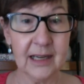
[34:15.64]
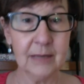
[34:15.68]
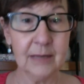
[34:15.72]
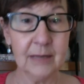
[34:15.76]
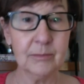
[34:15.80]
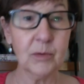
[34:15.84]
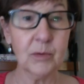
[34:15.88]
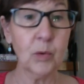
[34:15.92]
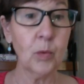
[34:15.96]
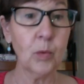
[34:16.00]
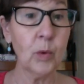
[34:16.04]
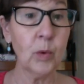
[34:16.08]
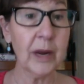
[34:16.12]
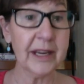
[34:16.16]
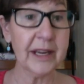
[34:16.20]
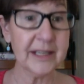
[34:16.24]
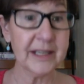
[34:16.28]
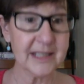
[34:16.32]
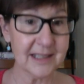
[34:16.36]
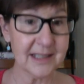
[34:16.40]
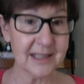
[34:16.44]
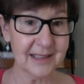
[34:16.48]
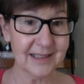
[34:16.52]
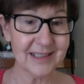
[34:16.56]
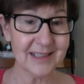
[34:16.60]

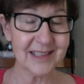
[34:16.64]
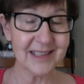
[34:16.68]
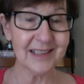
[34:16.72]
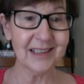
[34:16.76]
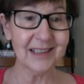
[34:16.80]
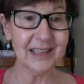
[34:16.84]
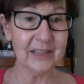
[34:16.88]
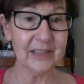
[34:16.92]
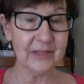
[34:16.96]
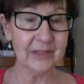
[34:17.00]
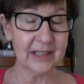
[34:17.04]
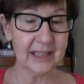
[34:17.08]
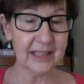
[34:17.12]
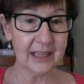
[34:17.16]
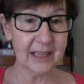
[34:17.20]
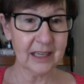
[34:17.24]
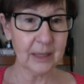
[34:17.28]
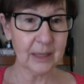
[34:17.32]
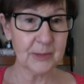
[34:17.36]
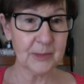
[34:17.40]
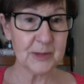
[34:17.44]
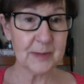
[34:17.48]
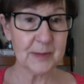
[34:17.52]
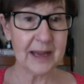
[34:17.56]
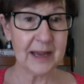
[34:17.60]
wait until everything
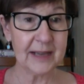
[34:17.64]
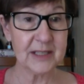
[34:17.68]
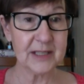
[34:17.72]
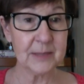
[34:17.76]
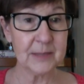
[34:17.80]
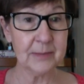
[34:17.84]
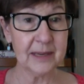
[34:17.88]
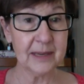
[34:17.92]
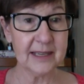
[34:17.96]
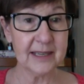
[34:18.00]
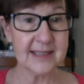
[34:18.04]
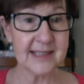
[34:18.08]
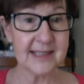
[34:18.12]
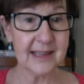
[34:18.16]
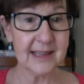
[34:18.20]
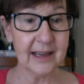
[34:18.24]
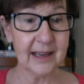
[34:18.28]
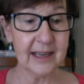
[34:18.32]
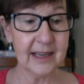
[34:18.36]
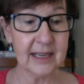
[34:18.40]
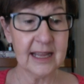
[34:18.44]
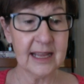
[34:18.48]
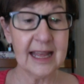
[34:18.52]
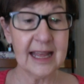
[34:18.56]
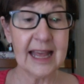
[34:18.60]
comes back to
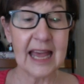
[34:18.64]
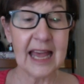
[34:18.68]
baseline,